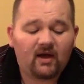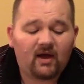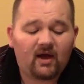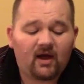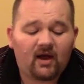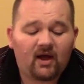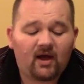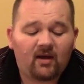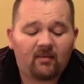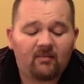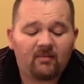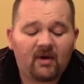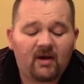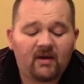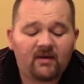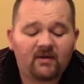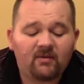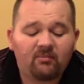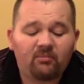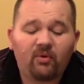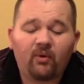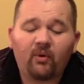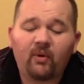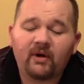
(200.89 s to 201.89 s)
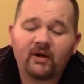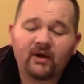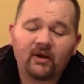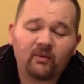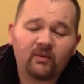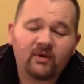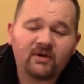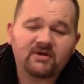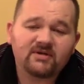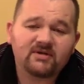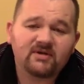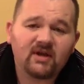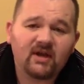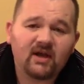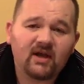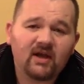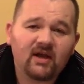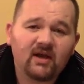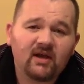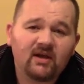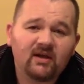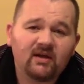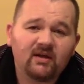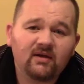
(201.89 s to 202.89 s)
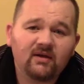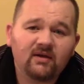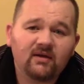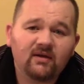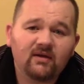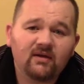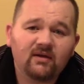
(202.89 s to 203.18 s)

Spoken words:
and the point at which they